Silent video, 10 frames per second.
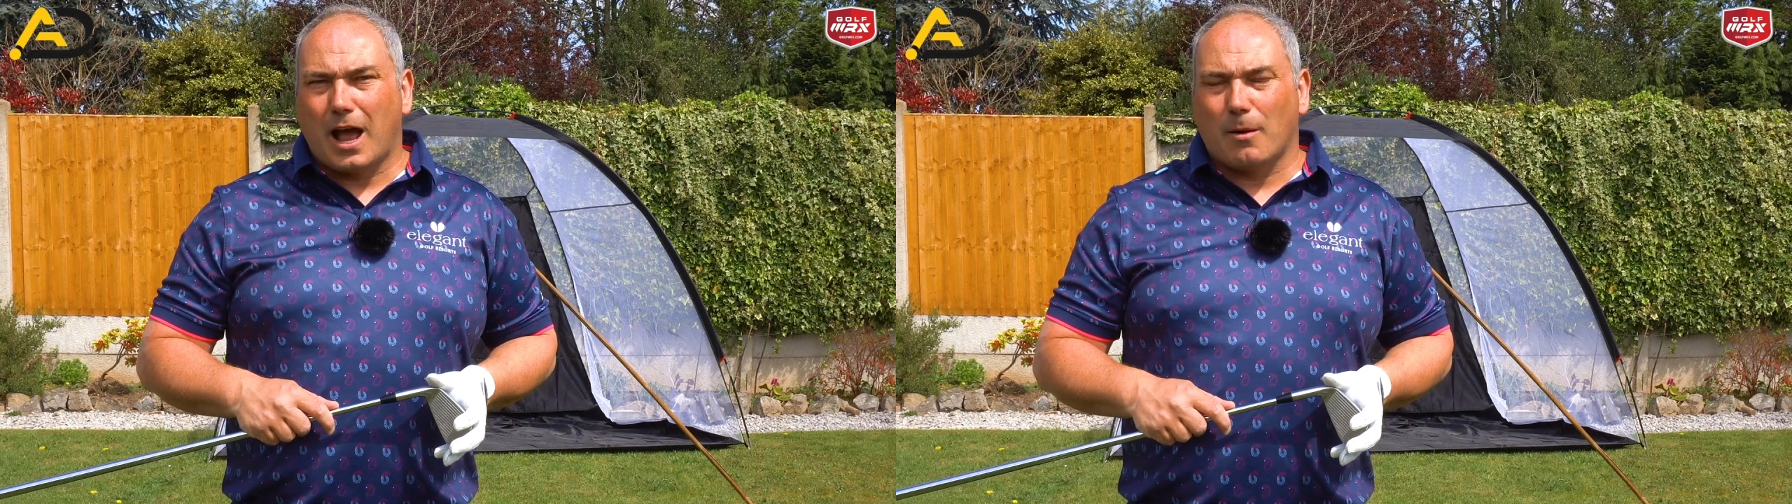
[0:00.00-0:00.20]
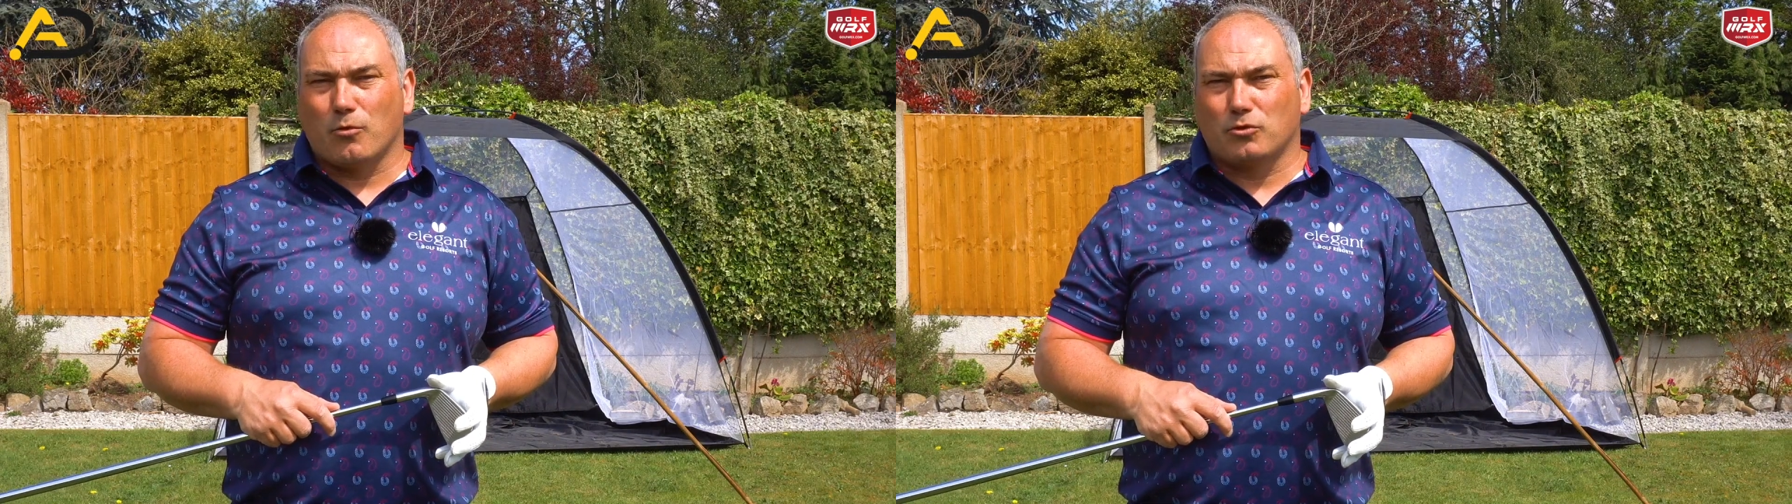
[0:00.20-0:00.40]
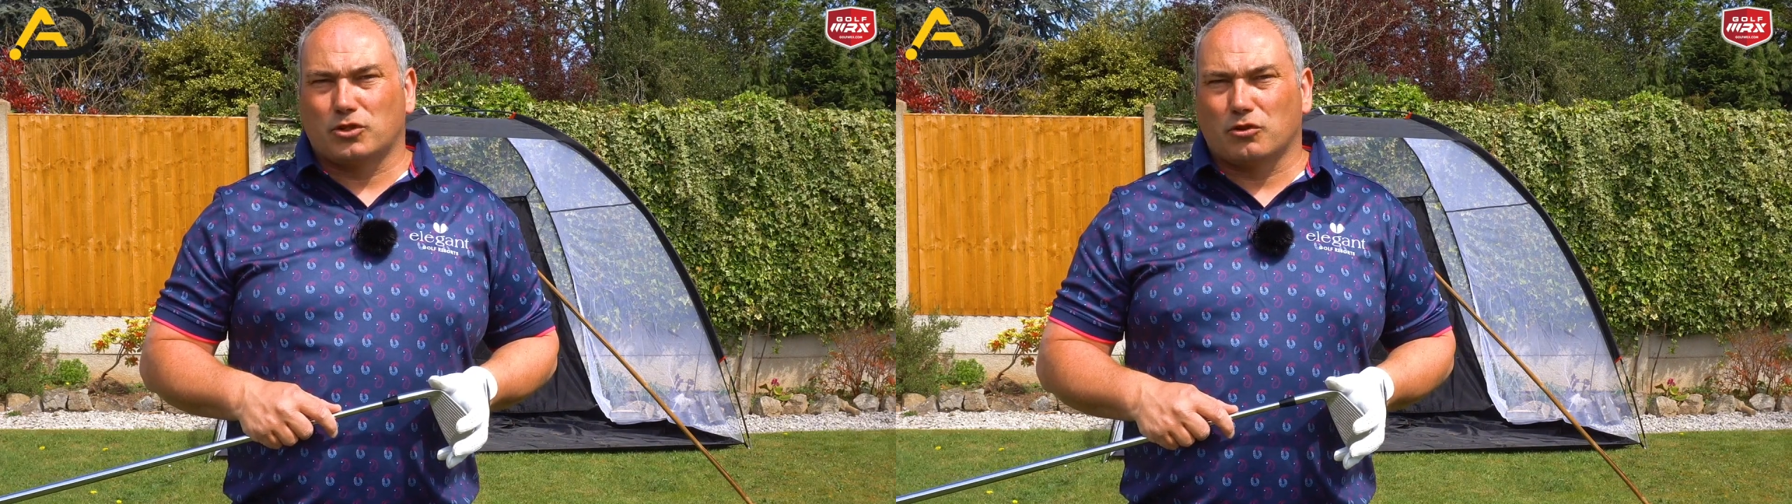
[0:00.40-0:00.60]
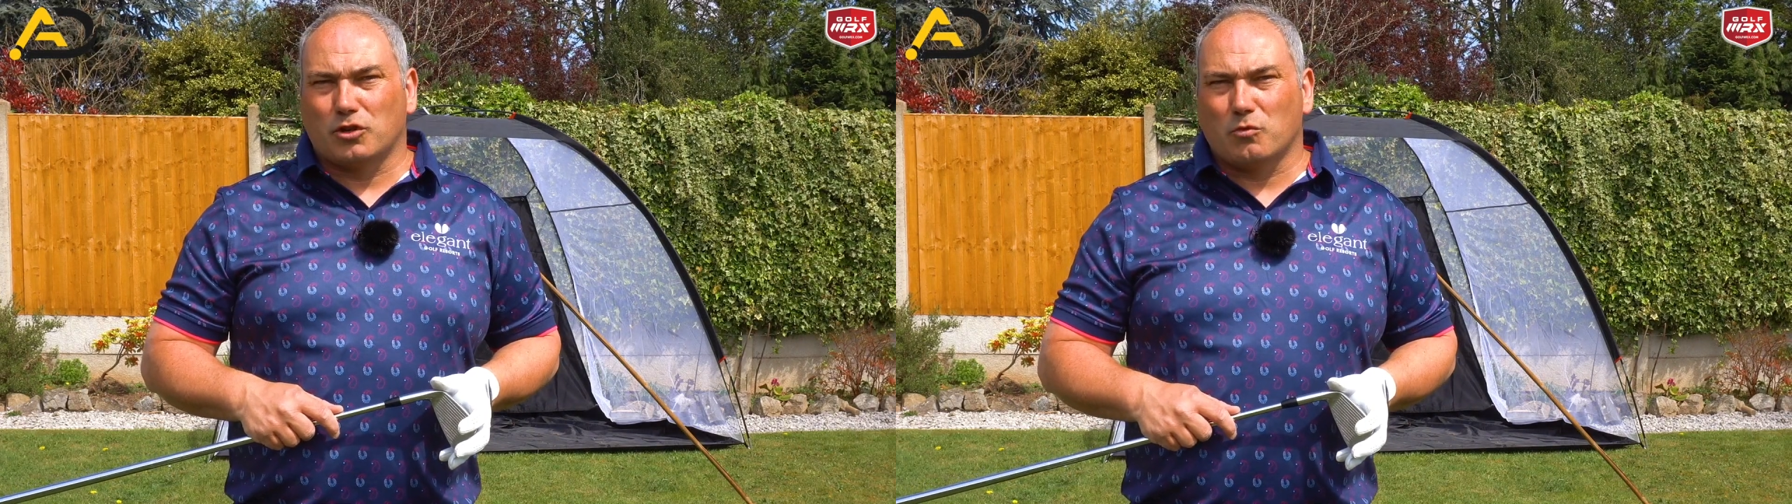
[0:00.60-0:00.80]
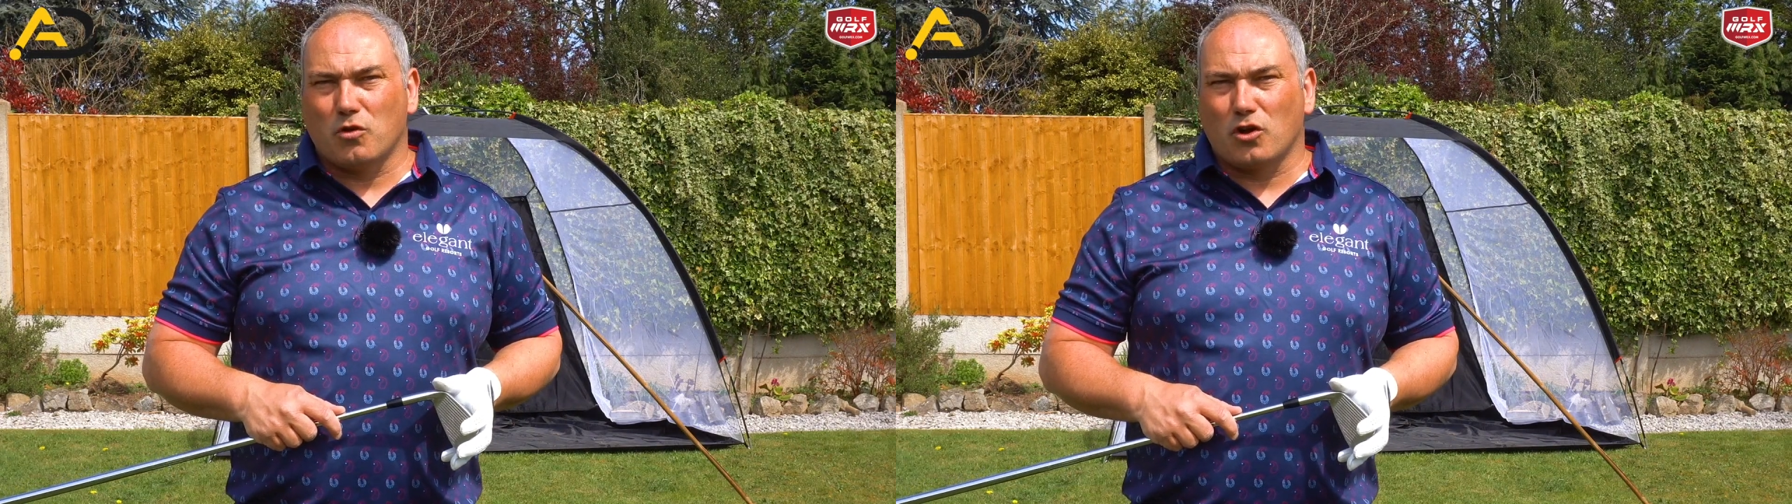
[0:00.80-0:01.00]
and we're also going
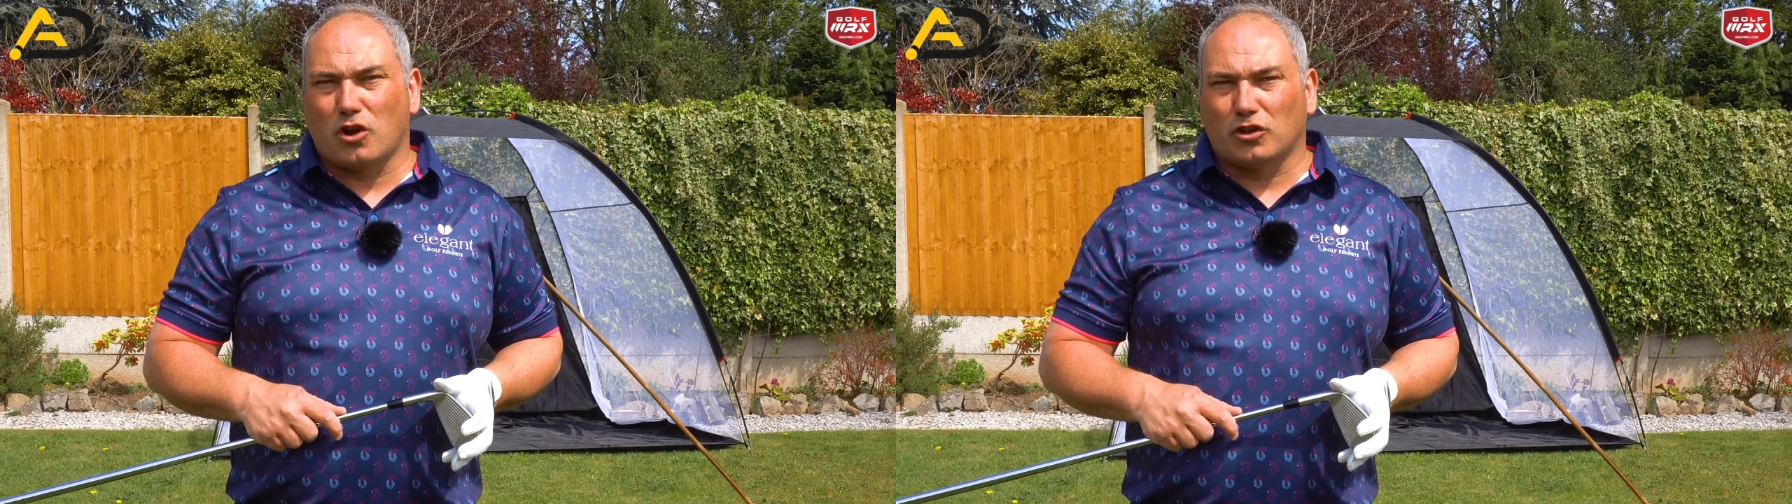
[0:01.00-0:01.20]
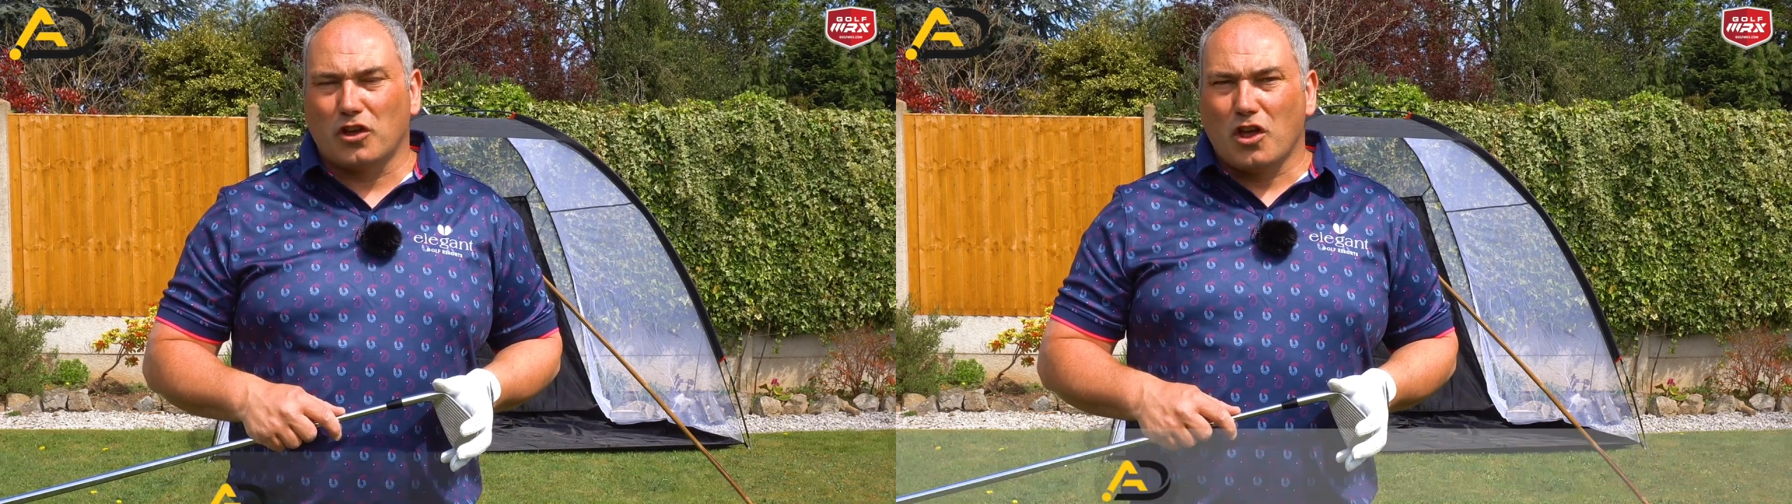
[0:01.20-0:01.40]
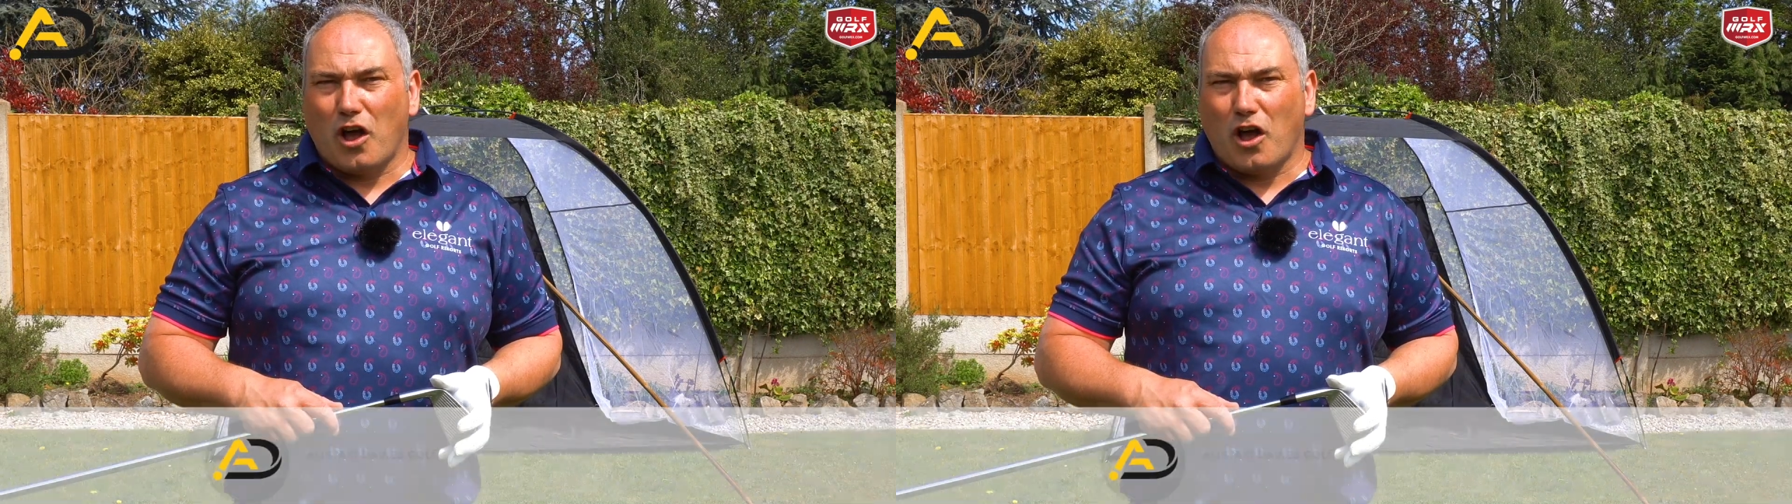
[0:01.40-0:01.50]
to work on